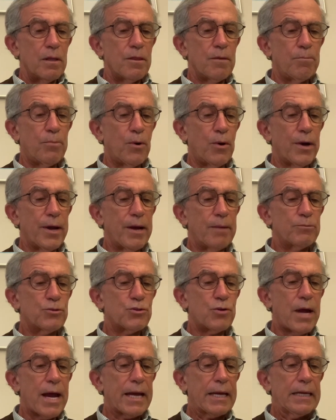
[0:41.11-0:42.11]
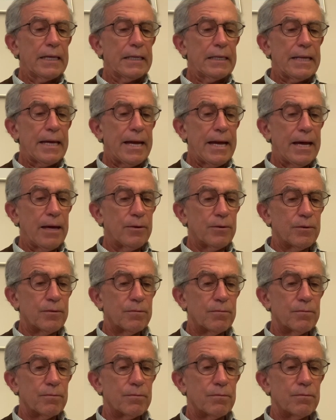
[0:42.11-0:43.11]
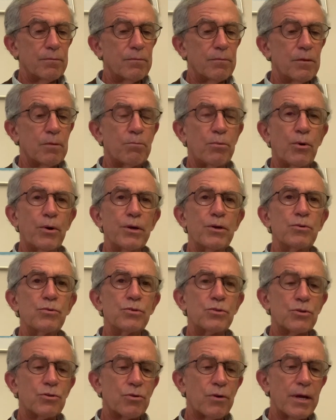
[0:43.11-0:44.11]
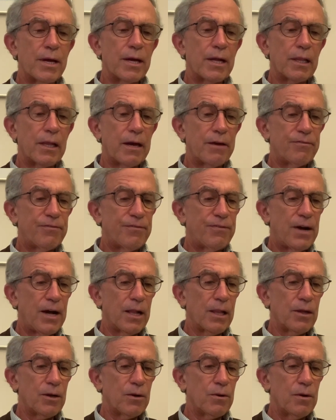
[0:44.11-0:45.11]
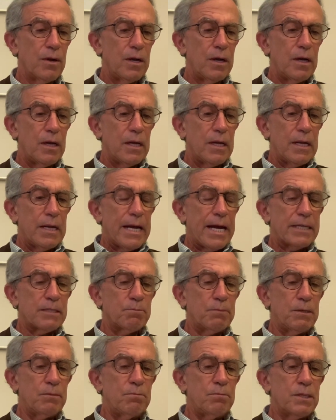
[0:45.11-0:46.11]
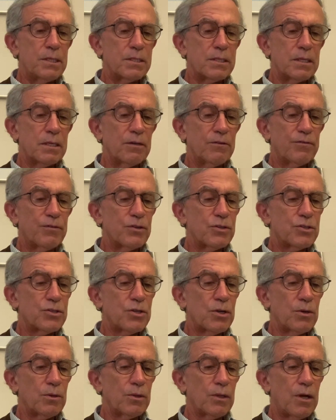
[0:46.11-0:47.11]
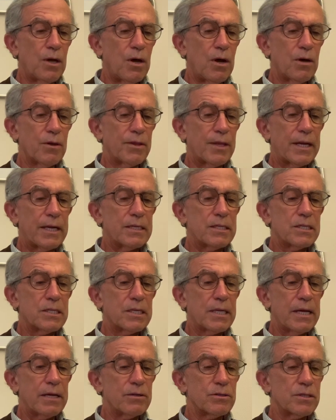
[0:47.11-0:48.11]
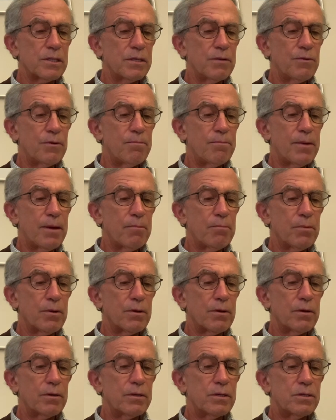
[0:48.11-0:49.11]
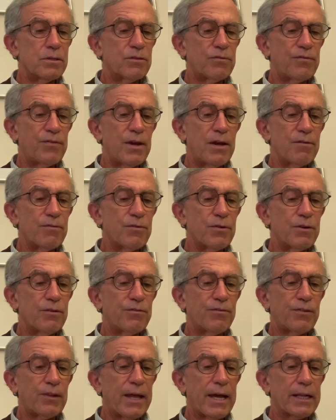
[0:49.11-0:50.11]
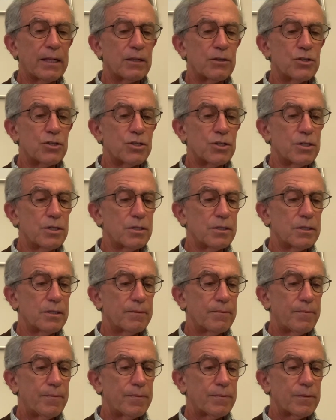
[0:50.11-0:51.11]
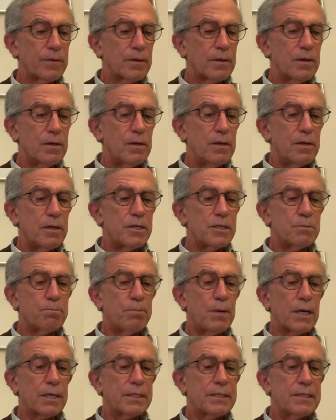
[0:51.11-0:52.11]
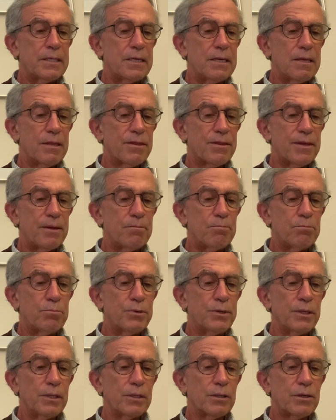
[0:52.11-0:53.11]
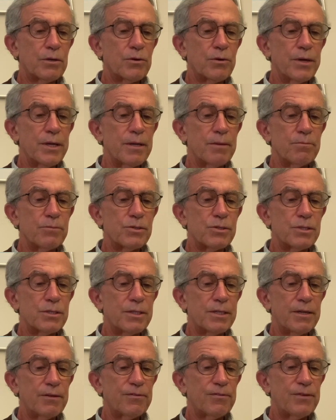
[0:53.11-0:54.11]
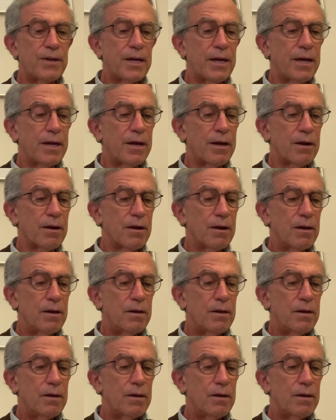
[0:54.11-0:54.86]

The boy I'm tracking down, the boy whose trail I follow, has been missing for so long that I scarcely remember his favorite flannel shirt, his buck teeth and brill cream stiff hair.